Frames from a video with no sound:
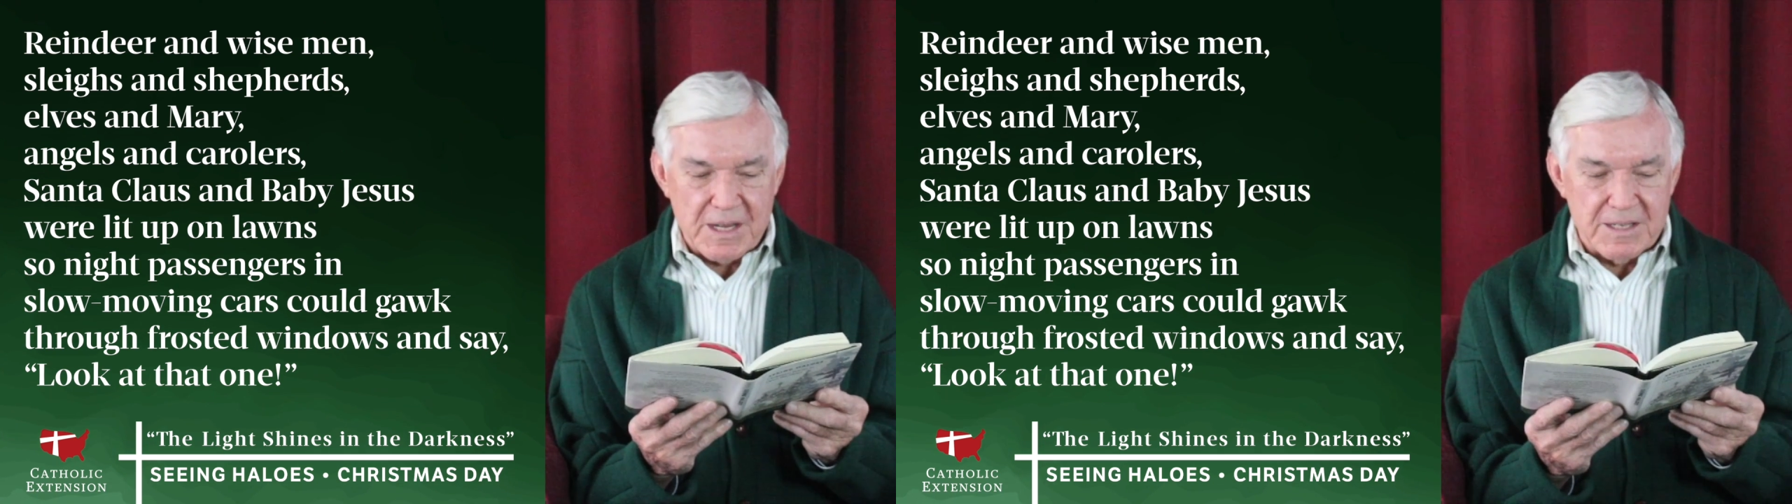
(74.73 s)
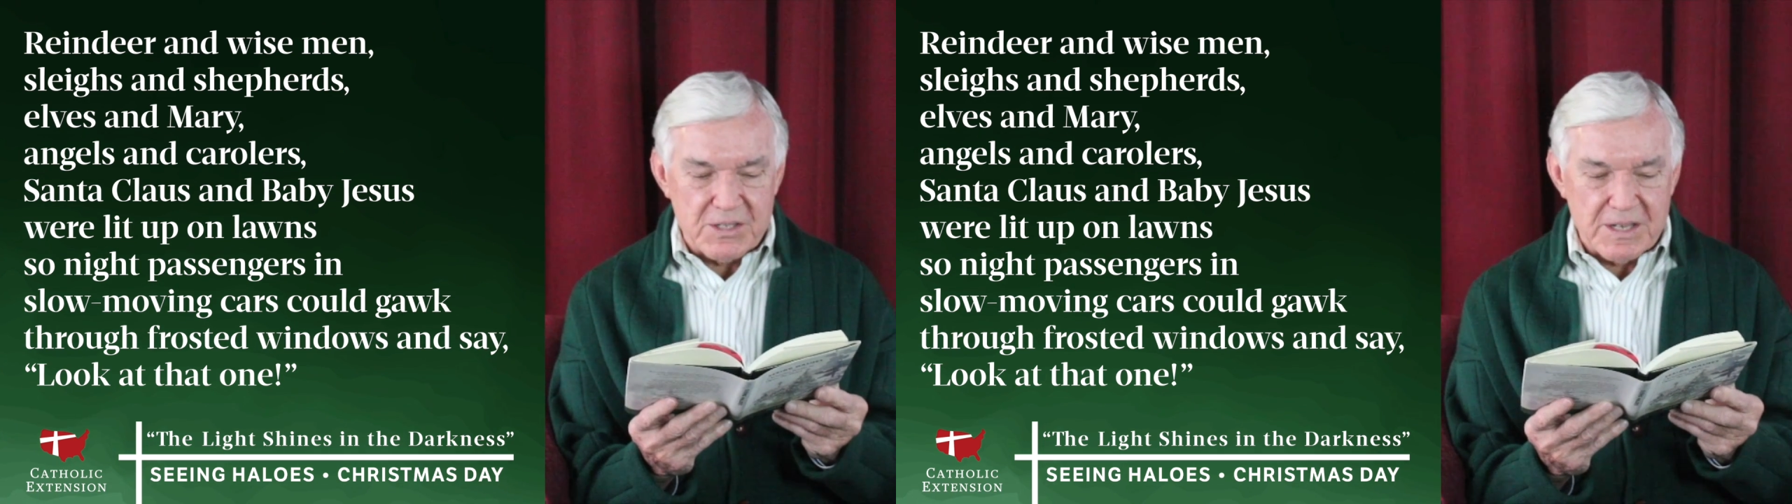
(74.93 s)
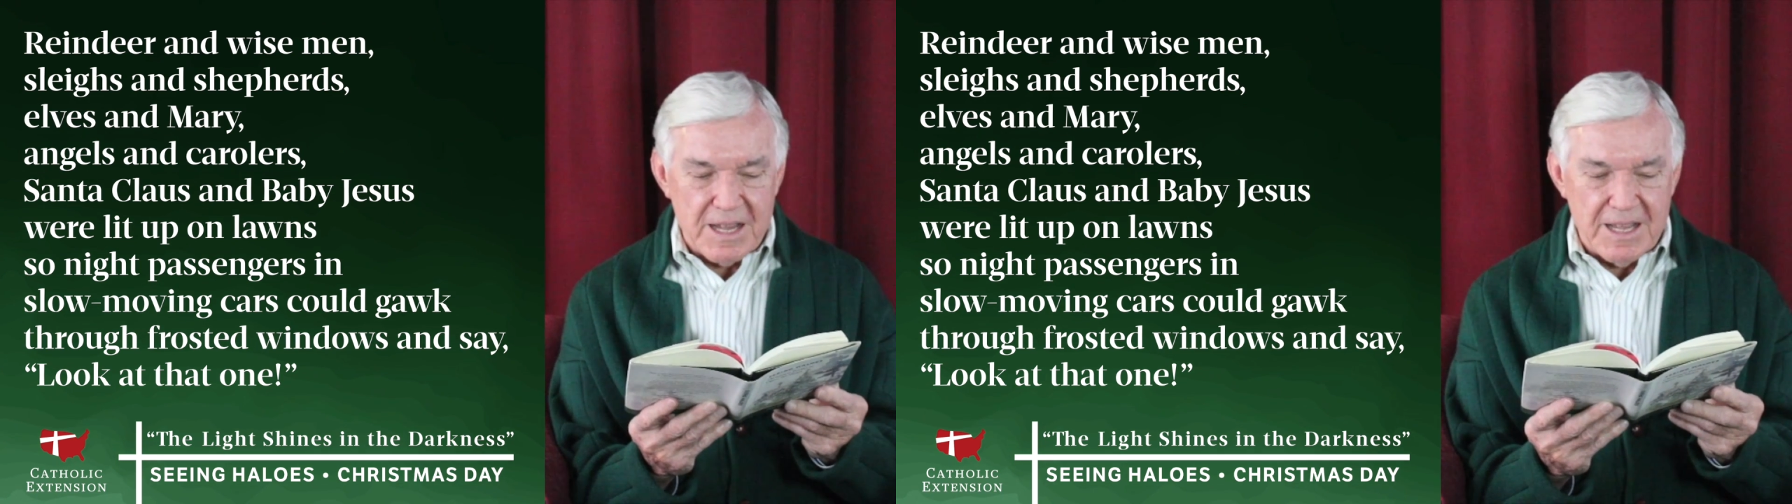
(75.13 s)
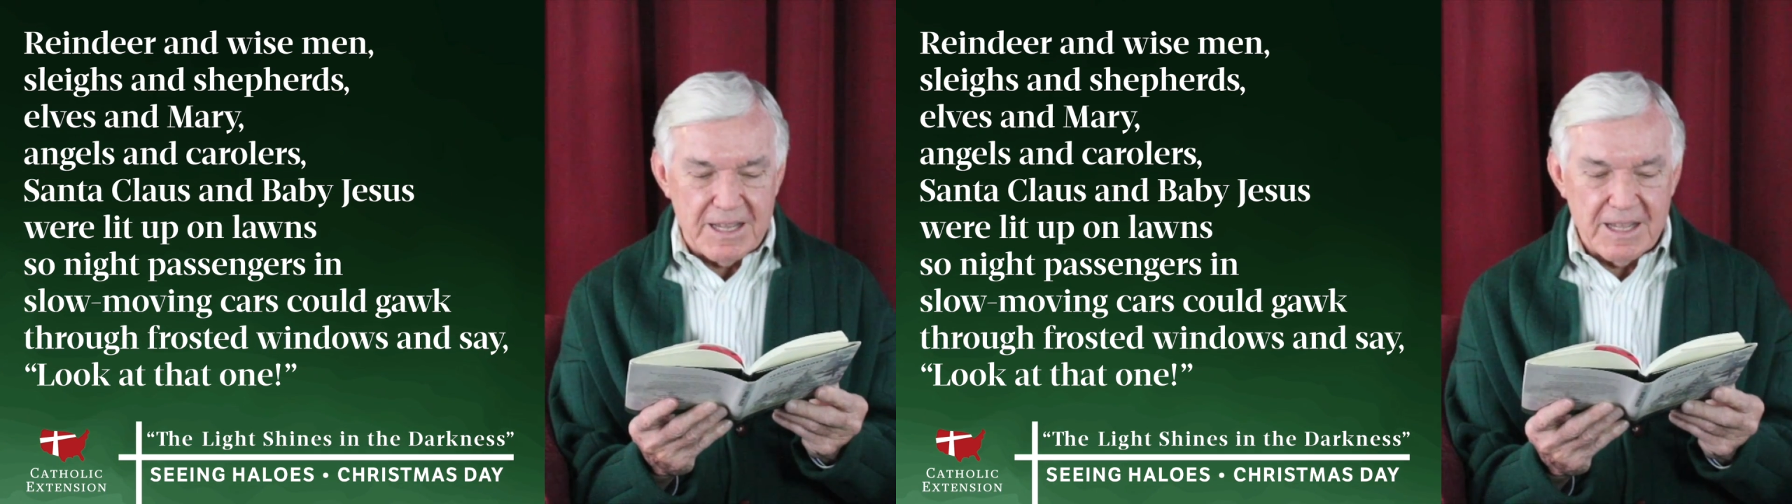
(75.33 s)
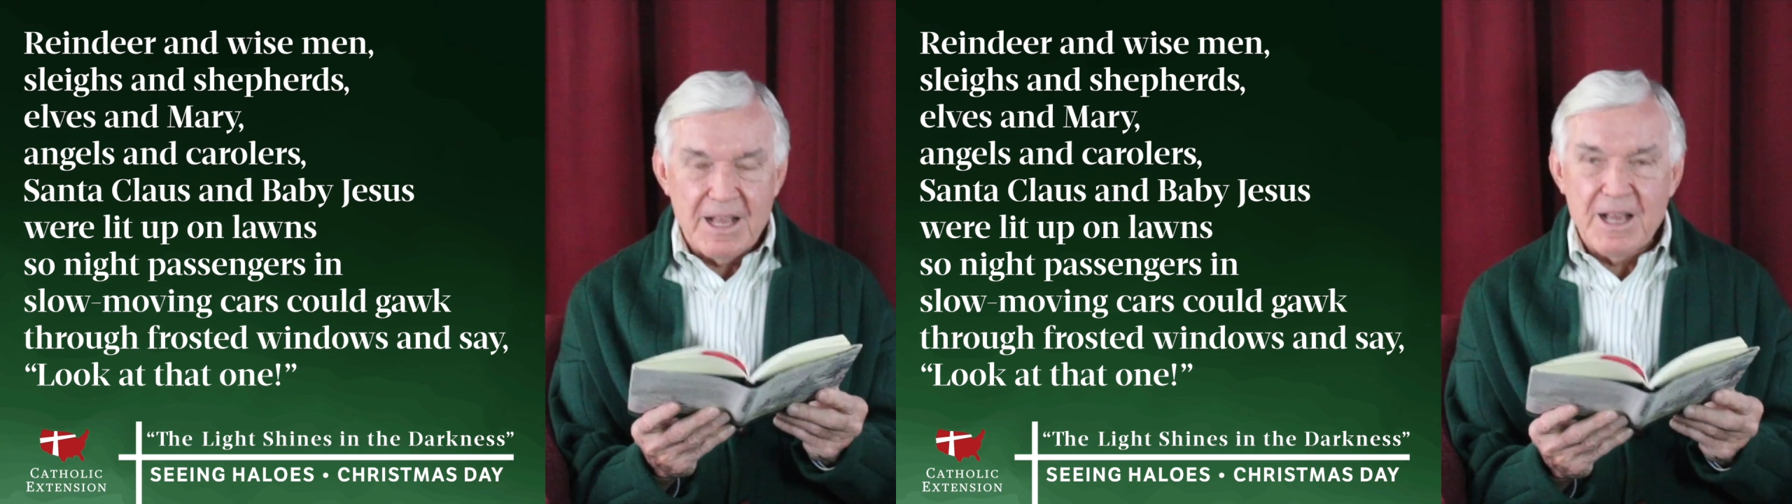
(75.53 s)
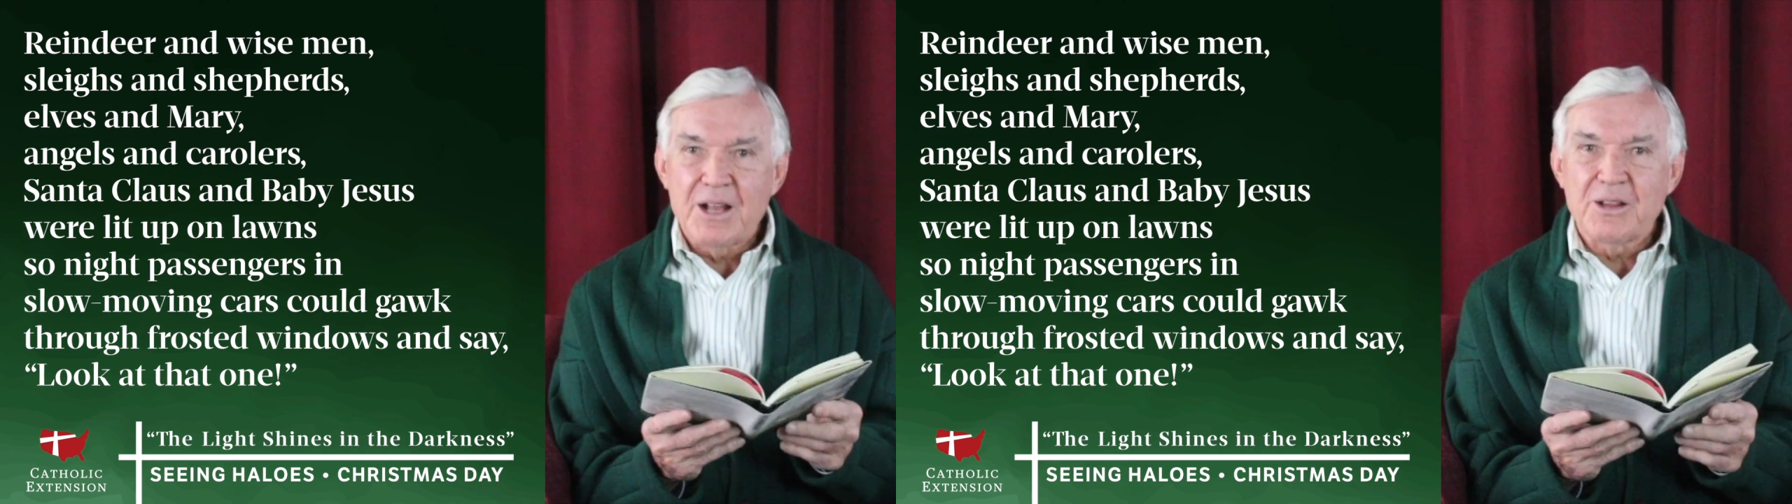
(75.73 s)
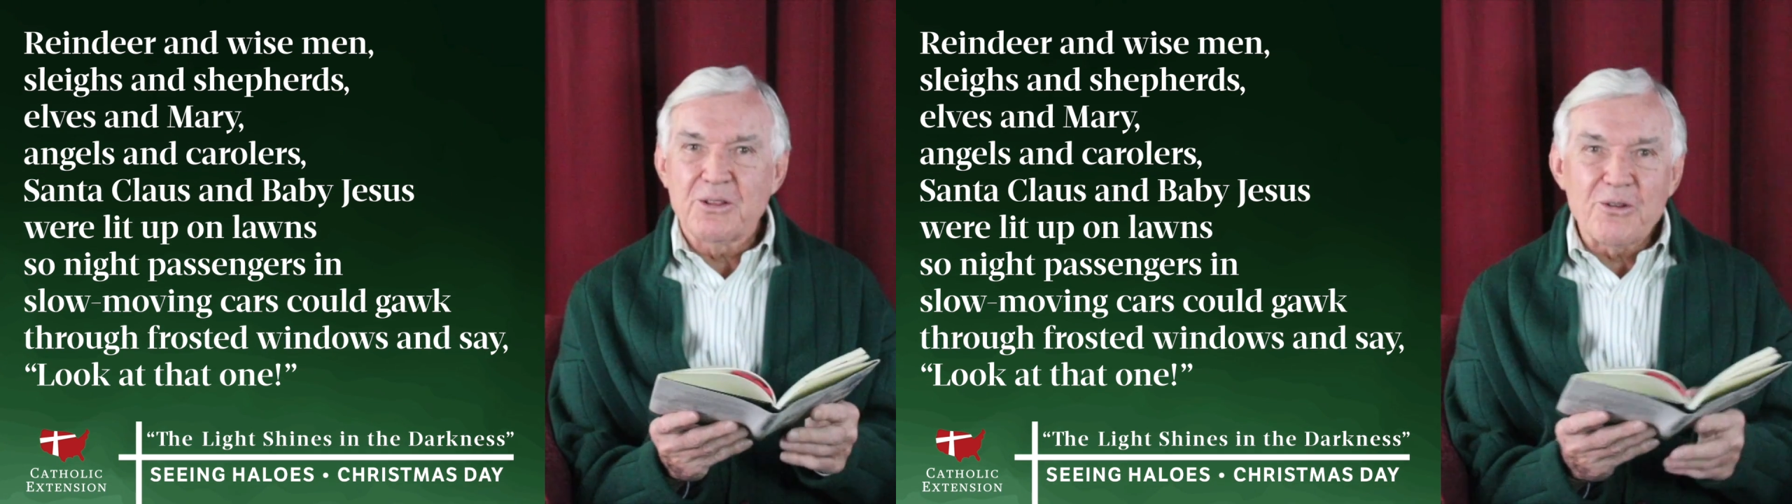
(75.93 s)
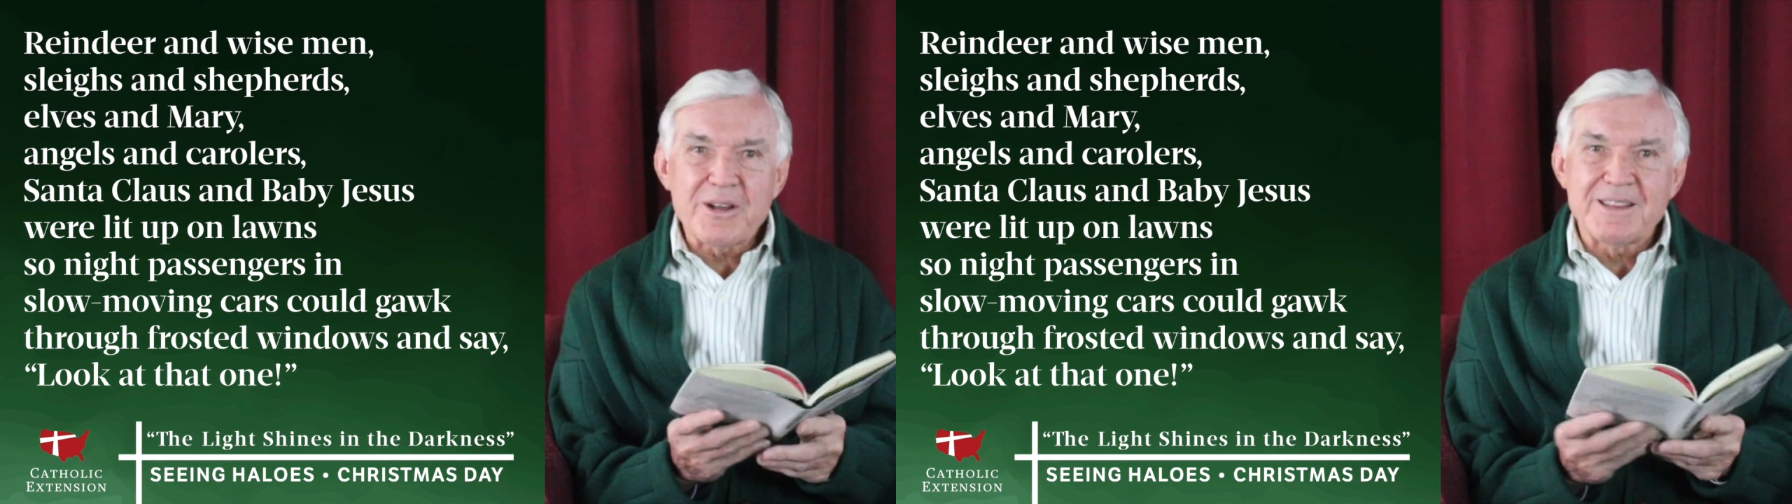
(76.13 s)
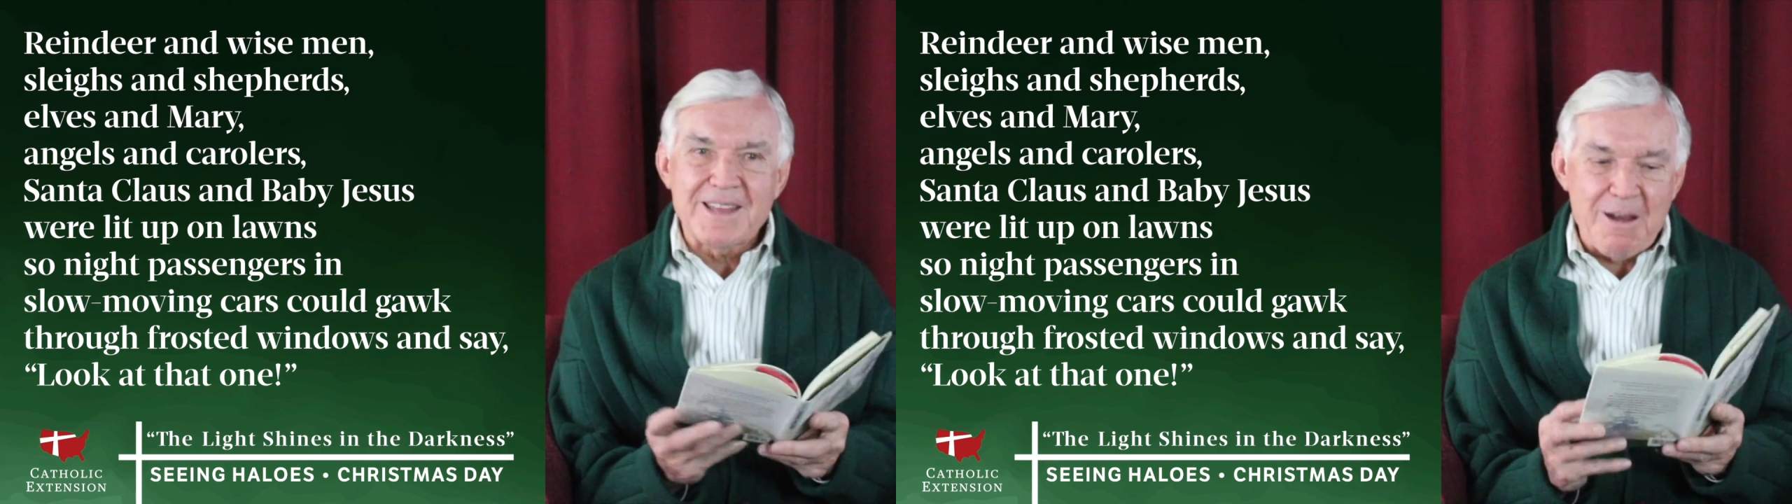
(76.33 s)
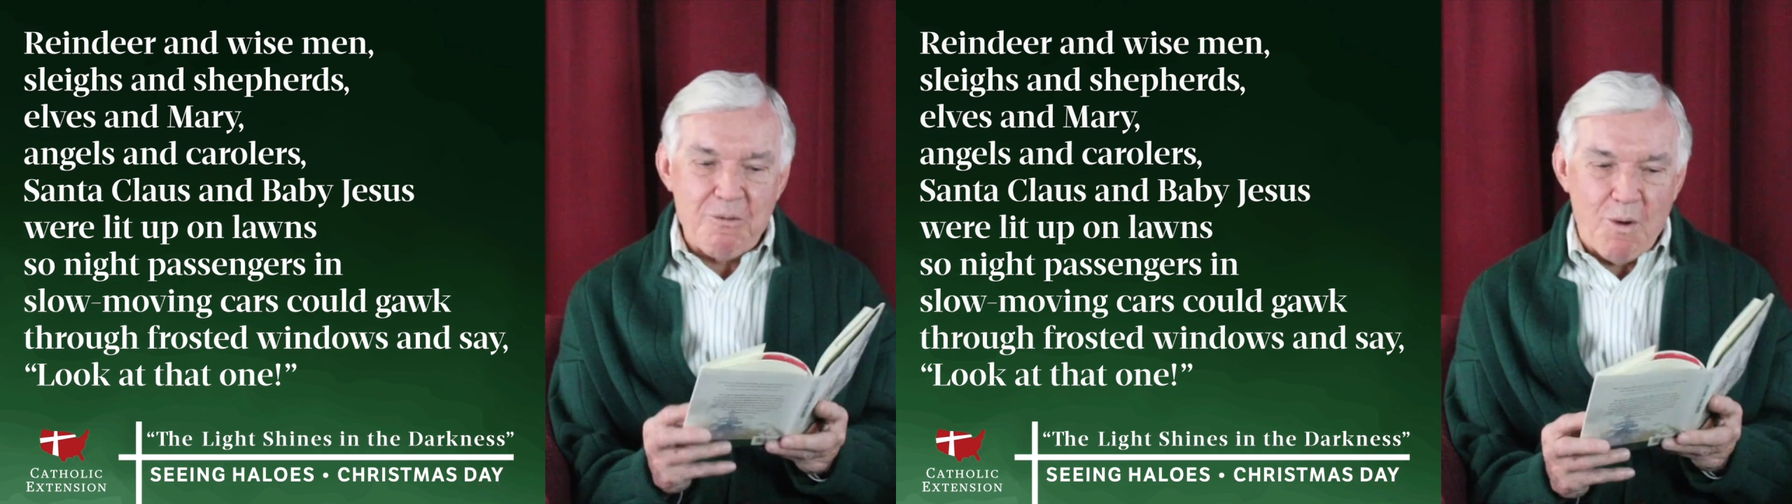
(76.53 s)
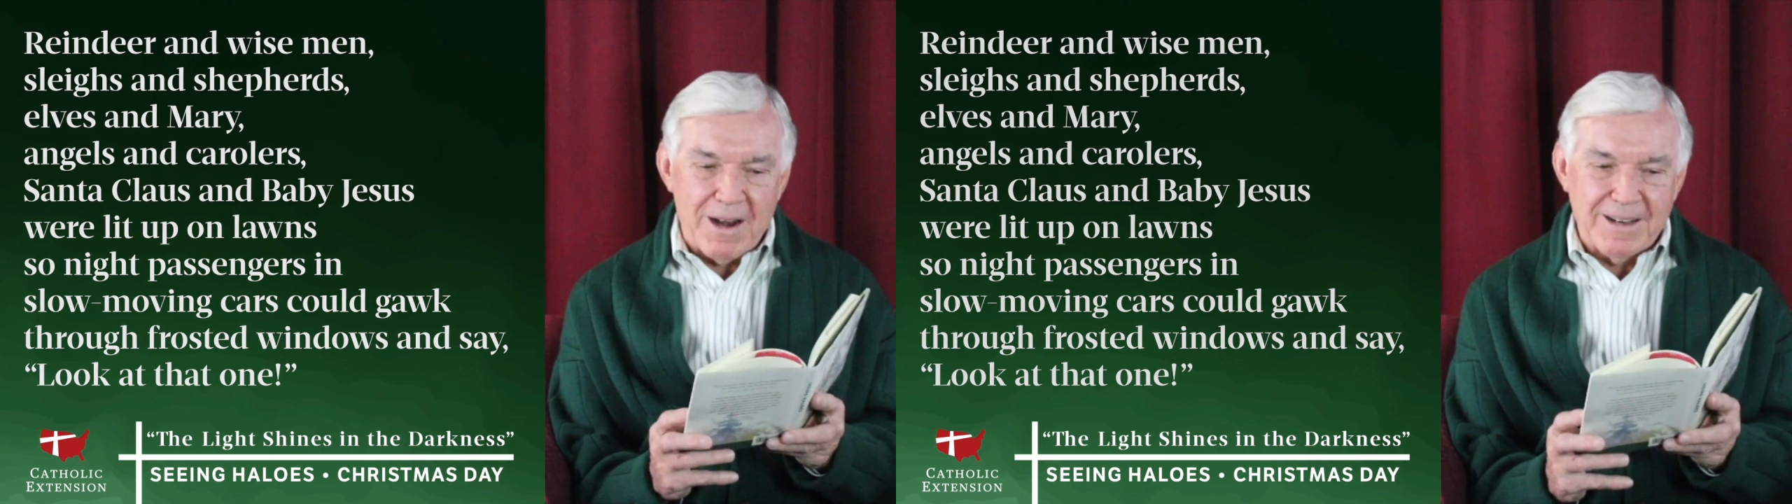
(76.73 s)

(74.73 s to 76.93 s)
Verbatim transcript: and say, look at that one.